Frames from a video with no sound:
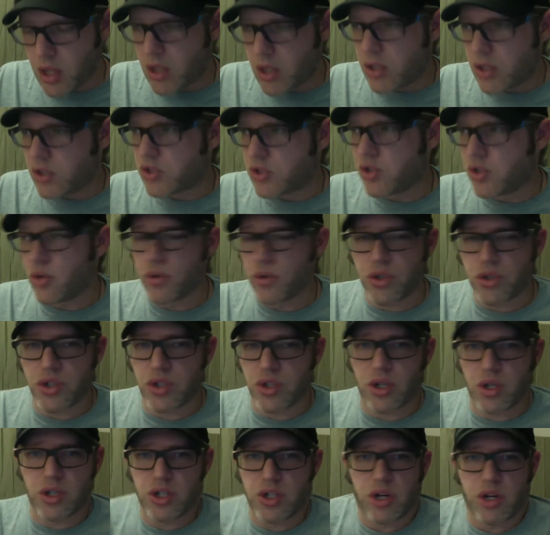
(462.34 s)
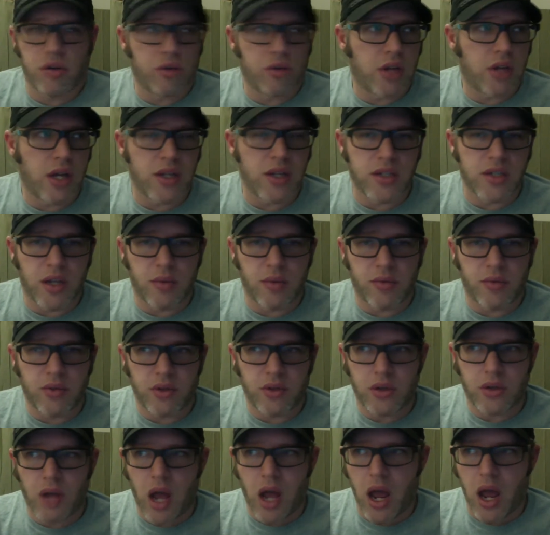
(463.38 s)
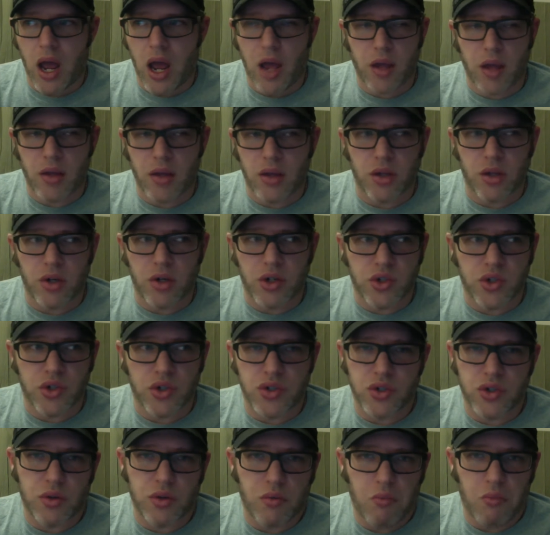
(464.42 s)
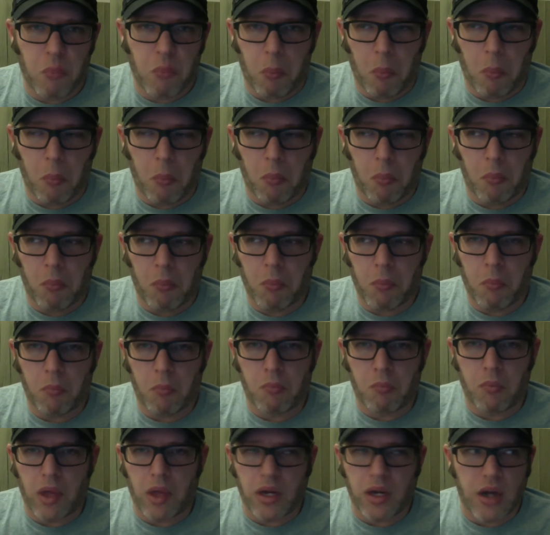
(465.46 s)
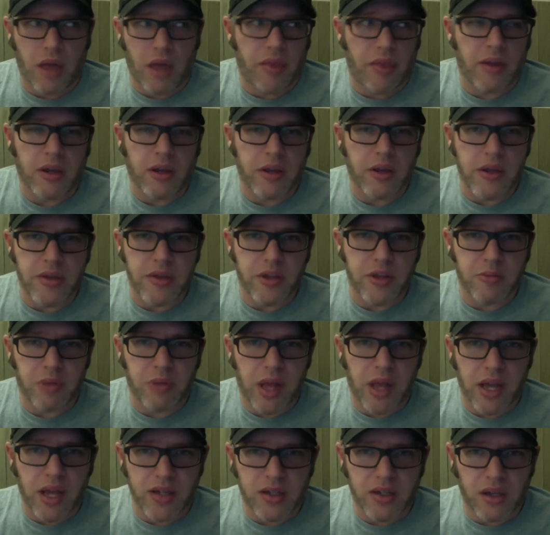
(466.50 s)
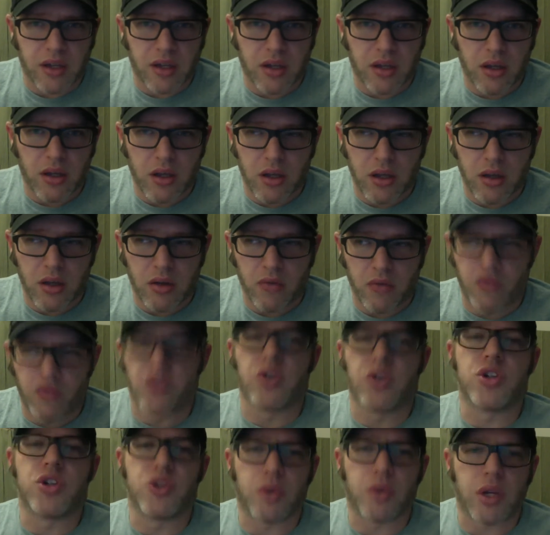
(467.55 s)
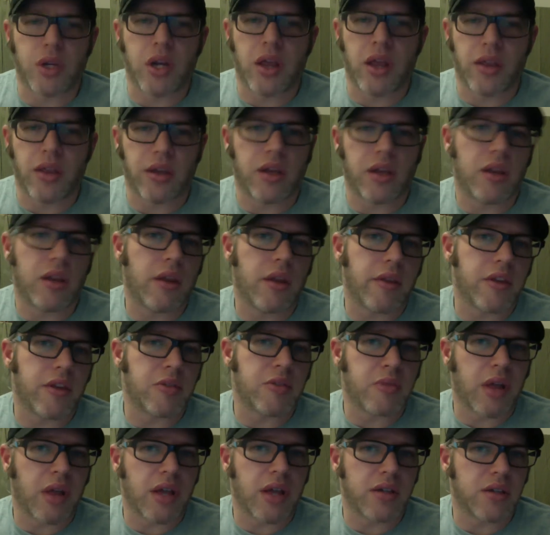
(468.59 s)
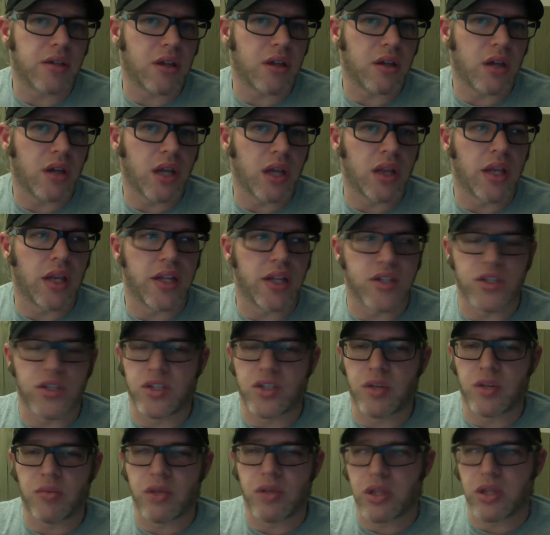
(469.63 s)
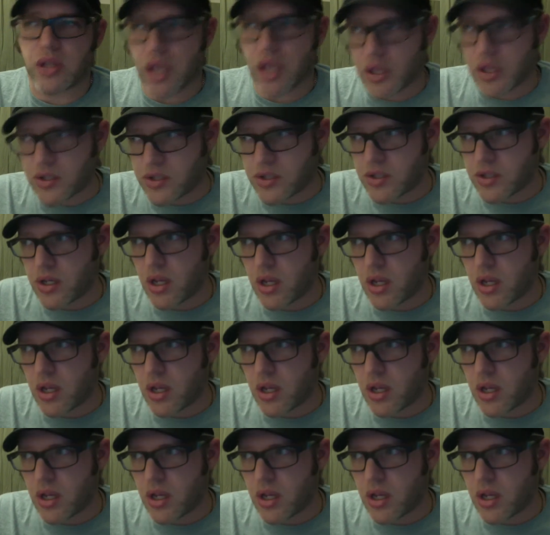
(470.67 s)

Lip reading: So just general concepts. There's like nothing in there that's plastic. Virtually nothing in there that's plastic, unless it's something that's